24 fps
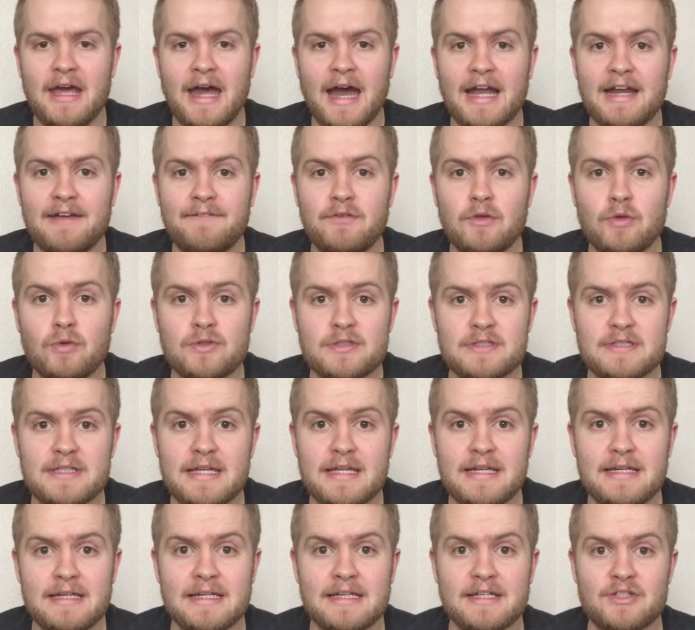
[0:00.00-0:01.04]
And if you're
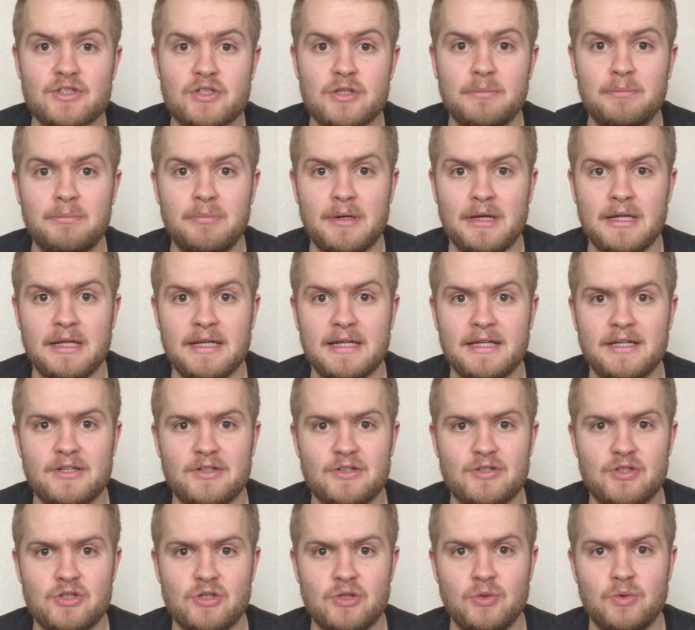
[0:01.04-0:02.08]
sending somebody
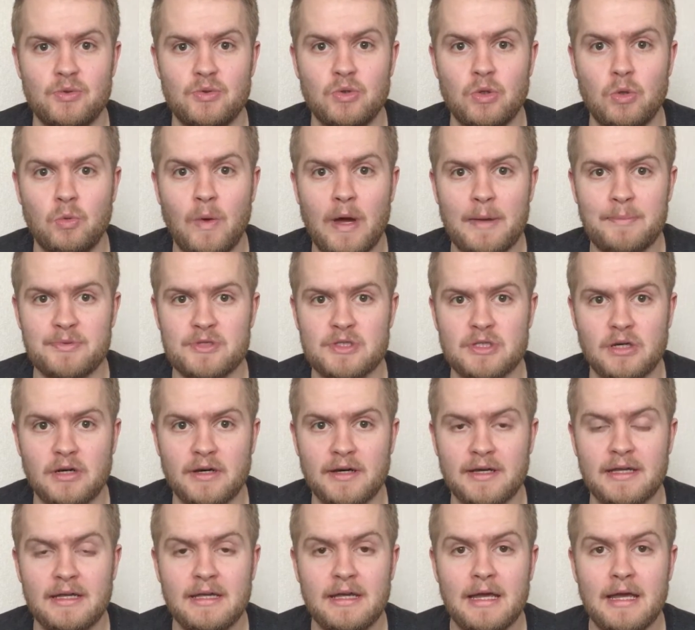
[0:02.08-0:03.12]
to your website,